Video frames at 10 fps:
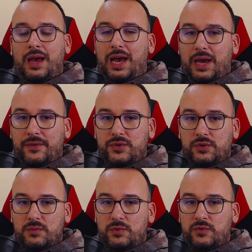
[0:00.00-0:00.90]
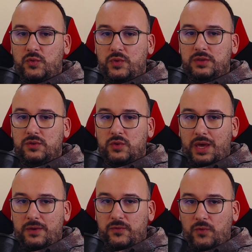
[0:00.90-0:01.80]
After the move queen to
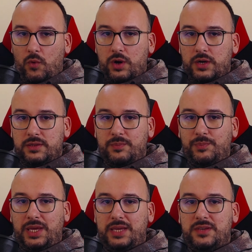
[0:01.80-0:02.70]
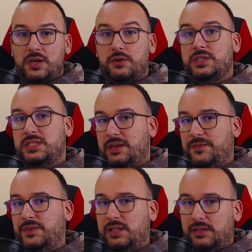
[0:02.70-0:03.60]
f4, the plan here is
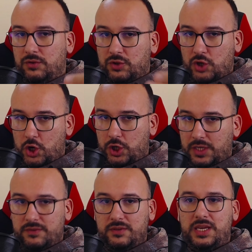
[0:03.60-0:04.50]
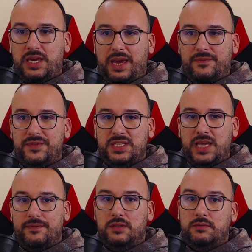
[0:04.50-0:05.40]
definitely to target the
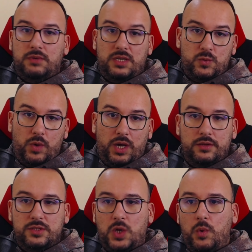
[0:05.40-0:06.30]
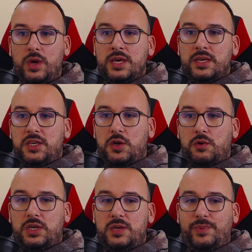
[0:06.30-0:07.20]
f7 as well. So
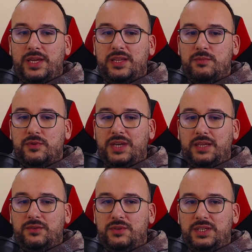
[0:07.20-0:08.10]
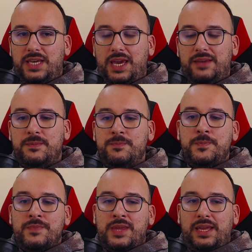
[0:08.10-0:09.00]
here he played the move knight to d8,
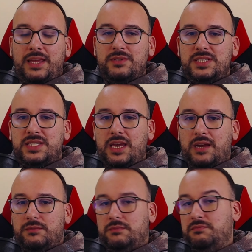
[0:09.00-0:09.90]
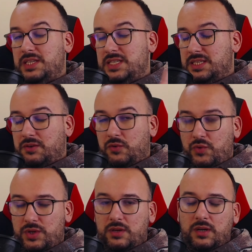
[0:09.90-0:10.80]
and I will say this is the
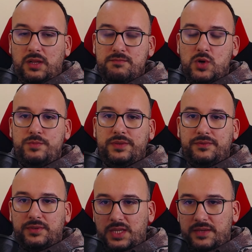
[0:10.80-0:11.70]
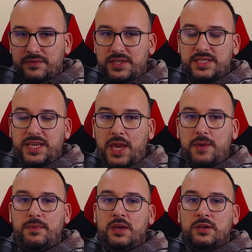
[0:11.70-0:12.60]
critical moment in this
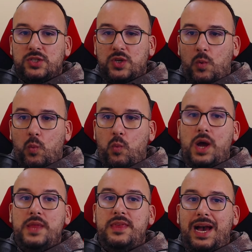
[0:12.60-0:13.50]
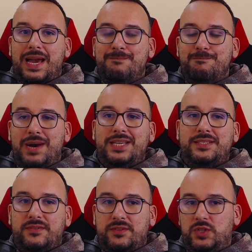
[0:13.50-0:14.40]
game. So what I
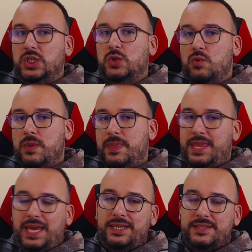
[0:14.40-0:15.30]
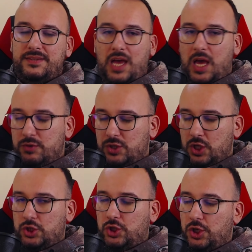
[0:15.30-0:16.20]
must do next? I was
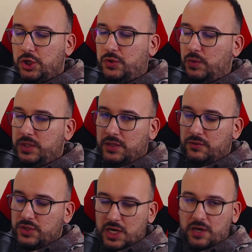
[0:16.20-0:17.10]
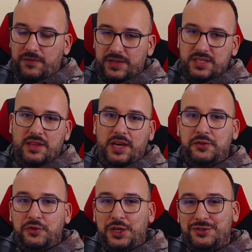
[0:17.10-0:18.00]
not sure, do I need to sacrifice the
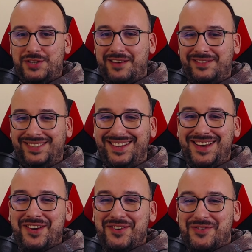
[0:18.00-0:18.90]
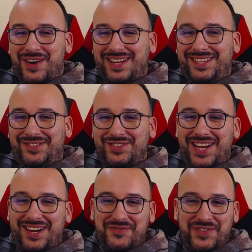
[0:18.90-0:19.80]
knight on h7, or I need to
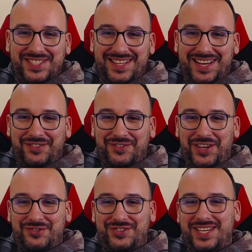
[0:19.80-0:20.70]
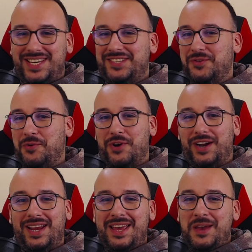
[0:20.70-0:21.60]
sacrifice the knight on h6,
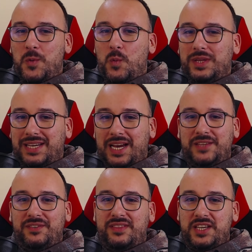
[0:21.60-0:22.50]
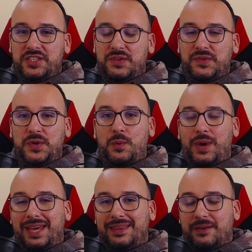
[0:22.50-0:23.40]
or what kind of things to do?
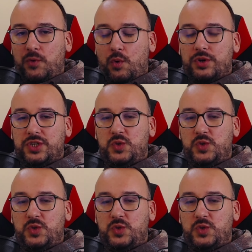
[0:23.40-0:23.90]
And of course,